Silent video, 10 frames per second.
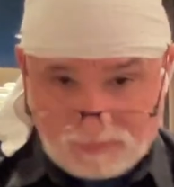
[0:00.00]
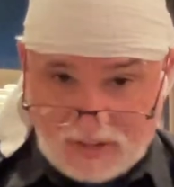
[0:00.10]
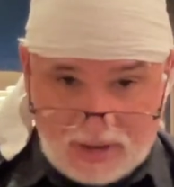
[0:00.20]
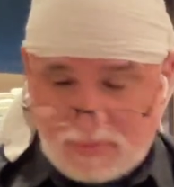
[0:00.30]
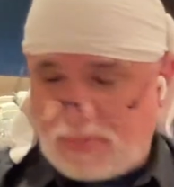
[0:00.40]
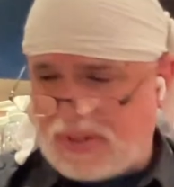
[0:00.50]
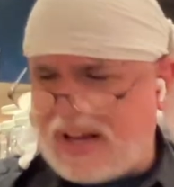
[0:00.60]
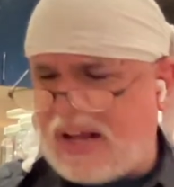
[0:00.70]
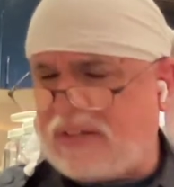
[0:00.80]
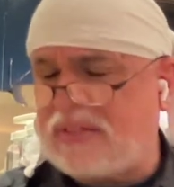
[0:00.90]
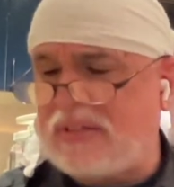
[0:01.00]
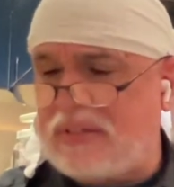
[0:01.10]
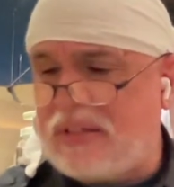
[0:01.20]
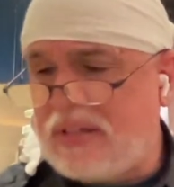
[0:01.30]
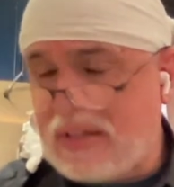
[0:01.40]
And I remember that
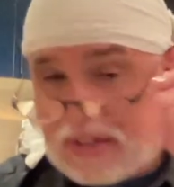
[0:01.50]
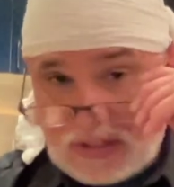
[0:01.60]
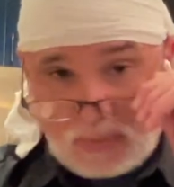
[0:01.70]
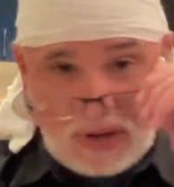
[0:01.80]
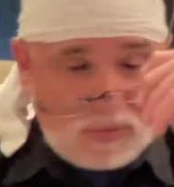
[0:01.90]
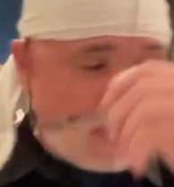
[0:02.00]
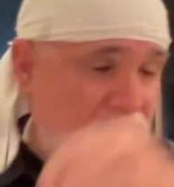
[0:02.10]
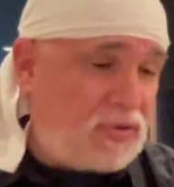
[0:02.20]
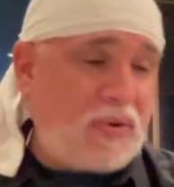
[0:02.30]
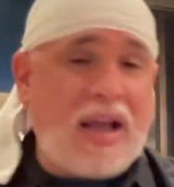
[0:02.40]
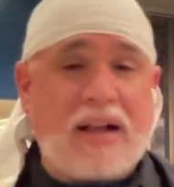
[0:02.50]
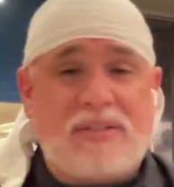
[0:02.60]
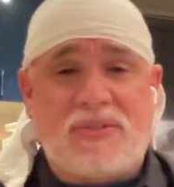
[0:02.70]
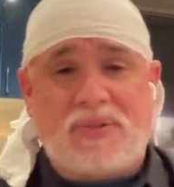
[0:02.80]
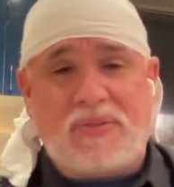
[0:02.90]
accident. So we have quite a few
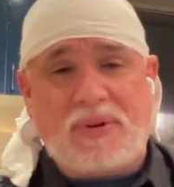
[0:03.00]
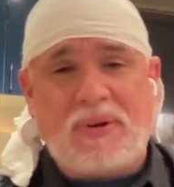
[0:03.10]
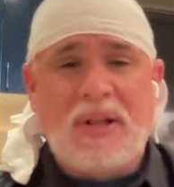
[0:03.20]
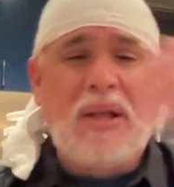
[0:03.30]
accidents over here